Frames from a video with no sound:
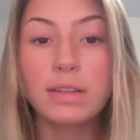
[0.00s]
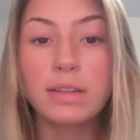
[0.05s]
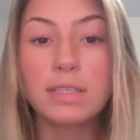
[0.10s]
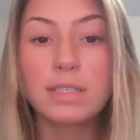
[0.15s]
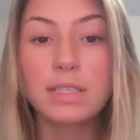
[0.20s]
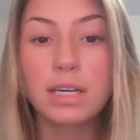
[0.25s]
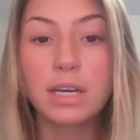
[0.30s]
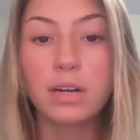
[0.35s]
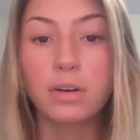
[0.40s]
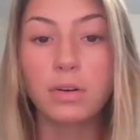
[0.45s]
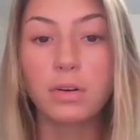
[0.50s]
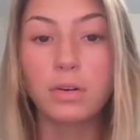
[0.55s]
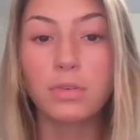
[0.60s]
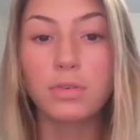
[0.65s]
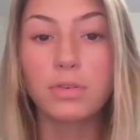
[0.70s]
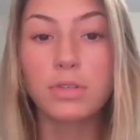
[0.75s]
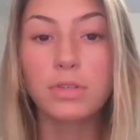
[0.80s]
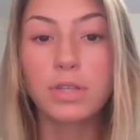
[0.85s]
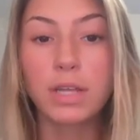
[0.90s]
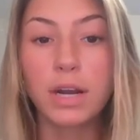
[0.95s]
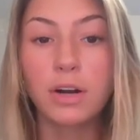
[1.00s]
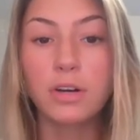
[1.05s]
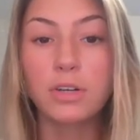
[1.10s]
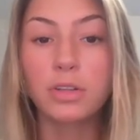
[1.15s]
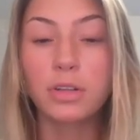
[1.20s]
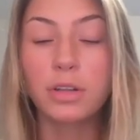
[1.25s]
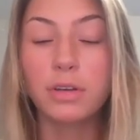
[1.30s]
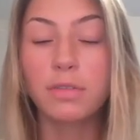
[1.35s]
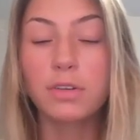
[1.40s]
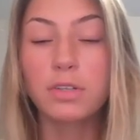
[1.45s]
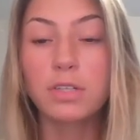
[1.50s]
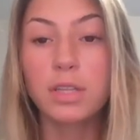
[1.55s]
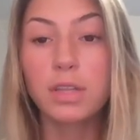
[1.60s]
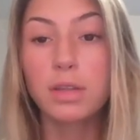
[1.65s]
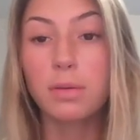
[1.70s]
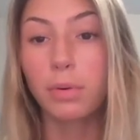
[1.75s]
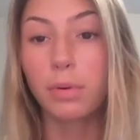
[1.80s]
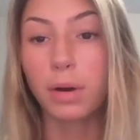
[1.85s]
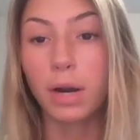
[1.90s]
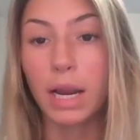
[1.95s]
the signals that are delivered to
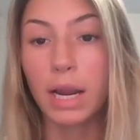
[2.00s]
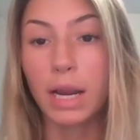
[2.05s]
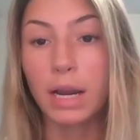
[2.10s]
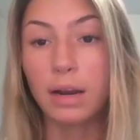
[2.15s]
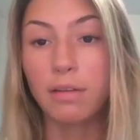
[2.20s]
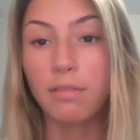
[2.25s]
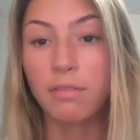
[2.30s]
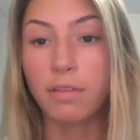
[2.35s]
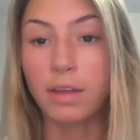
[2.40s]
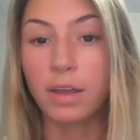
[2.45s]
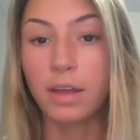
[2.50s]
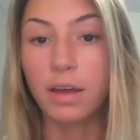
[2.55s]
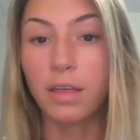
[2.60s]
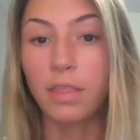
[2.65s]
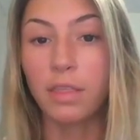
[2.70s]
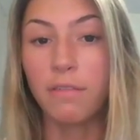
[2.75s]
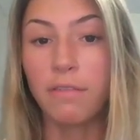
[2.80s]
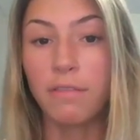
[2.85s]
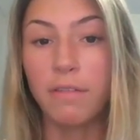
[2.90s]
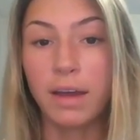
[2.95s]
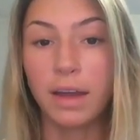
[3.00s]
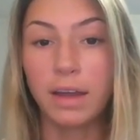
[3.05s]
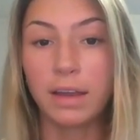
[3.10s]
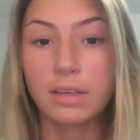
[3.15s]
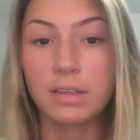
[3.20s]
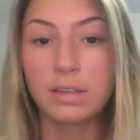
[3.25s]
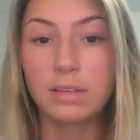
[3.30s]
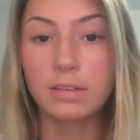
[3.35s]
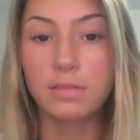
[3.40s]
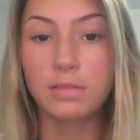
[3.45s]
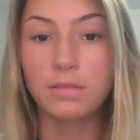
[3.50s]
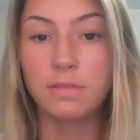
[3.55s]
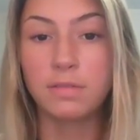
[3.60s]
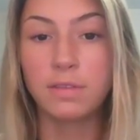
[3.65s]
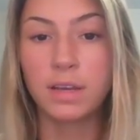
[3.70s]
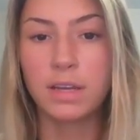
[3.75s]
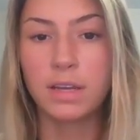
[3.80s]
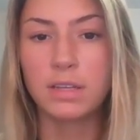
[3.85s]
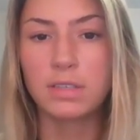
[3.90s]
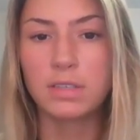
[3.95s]
the brain via the
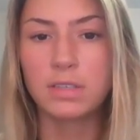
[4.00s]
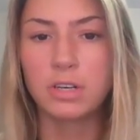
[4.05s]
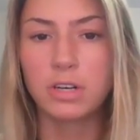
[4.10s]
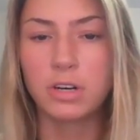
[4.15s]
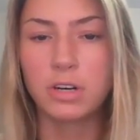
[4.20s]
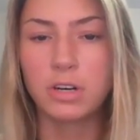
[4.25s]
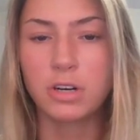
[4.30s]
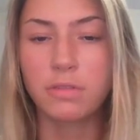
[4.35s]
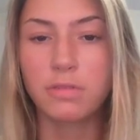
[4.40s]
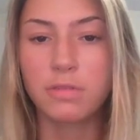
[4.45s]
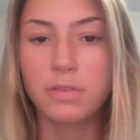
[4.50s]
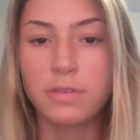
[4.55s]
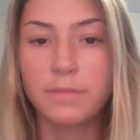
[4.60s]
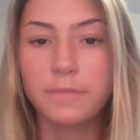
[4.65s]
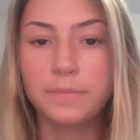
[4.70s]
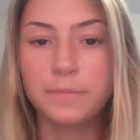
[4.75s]
vagus nerve.